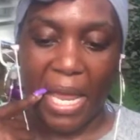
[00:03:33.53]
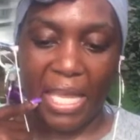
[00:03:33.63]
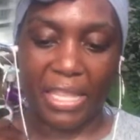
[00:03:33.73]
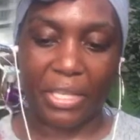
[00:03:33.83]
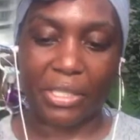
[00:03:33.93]

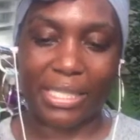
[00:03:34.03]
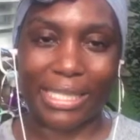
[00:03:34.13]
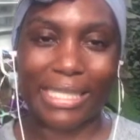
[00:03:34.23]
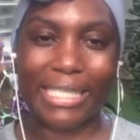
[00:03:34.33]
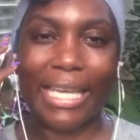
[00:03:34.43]
And there's
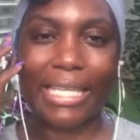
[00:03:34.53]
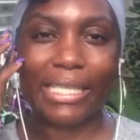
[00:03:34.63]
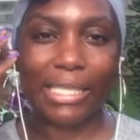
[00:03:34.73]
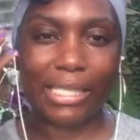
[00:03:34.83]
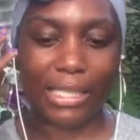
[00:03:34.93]
this
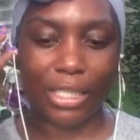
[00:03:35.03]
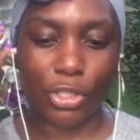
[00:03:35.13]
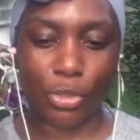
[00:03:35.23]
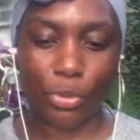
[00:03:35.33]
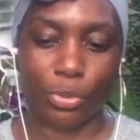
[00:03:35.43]
tendency
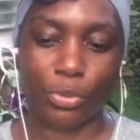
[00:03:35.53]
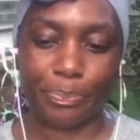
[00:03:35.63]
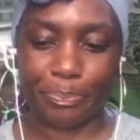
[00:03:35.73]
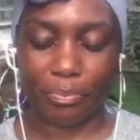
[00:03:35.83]
to,